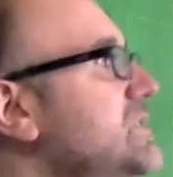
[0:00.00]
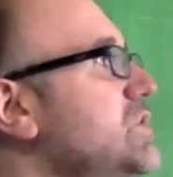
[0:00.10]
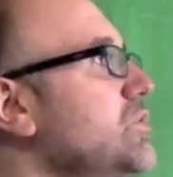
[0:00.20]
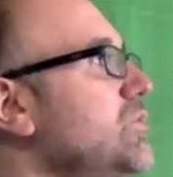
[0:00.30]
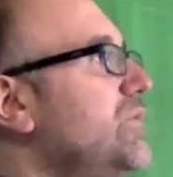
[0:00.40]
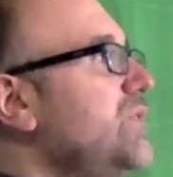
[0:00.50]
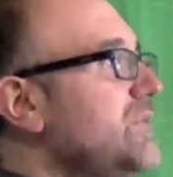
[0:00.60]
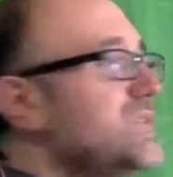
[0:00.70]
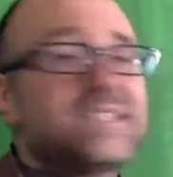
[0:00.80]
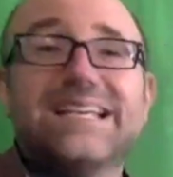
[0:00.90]

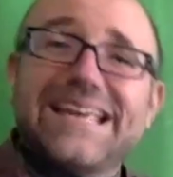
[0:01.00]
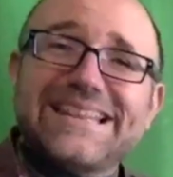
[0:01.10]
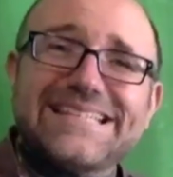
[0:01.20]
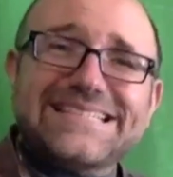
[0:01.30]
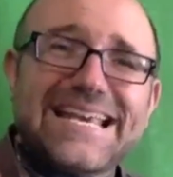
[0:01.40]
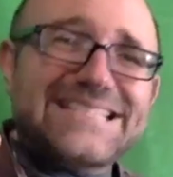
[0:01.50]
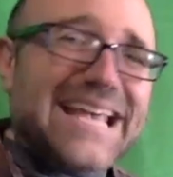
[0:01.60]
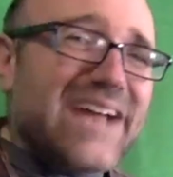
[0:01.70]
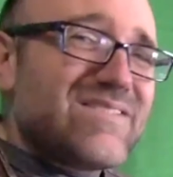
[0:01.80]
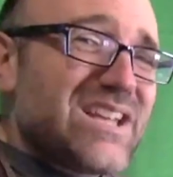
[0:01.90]
2/5. In this case, they
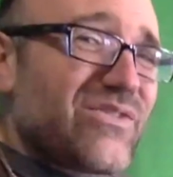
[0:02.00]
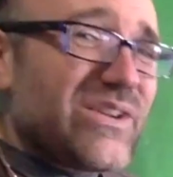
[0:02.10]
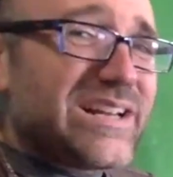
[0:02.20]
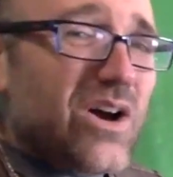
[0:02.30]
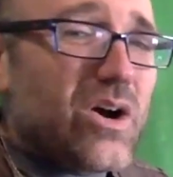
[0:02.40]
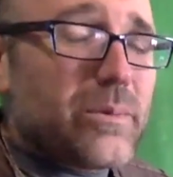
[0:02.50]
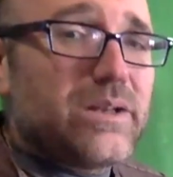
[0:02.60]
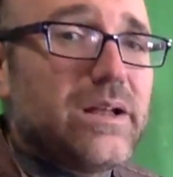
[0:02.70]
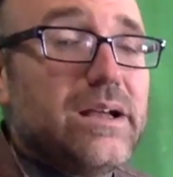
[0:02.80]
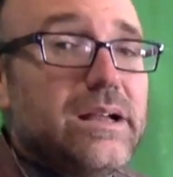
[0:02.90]
have different common,
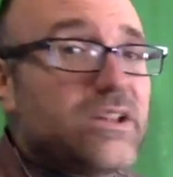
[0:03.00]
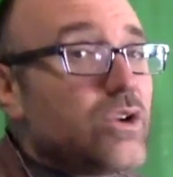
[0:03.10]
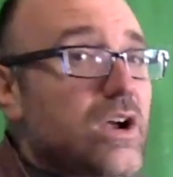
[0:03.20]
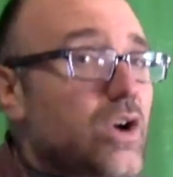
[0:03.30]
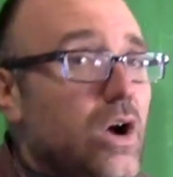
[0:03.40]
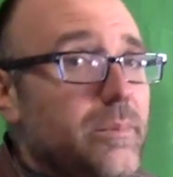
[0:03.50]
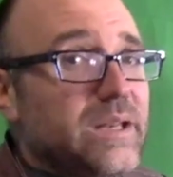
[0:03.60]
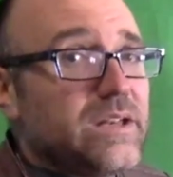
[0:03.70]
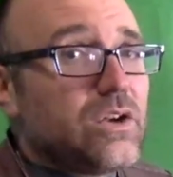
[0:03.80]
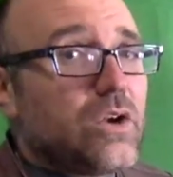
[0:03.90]
they're not common
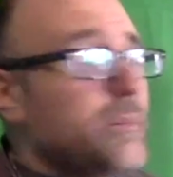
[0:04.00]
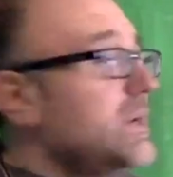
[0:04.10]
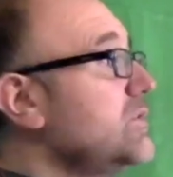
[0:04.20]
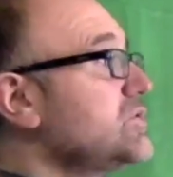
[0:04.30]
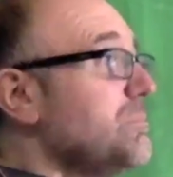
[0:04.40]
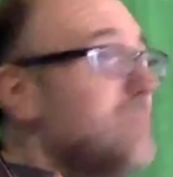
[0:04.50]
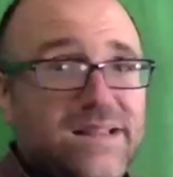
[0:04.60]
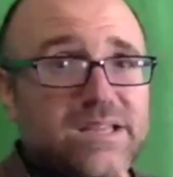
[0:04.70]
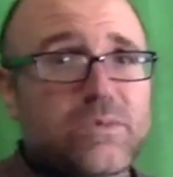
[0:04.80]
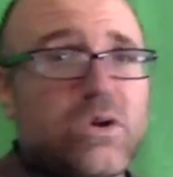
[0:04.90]
in denominators, so make
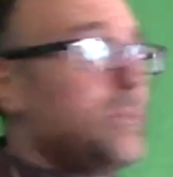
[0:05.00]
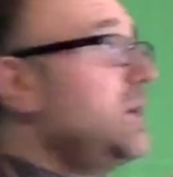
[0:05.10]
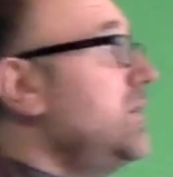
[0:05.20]
them common in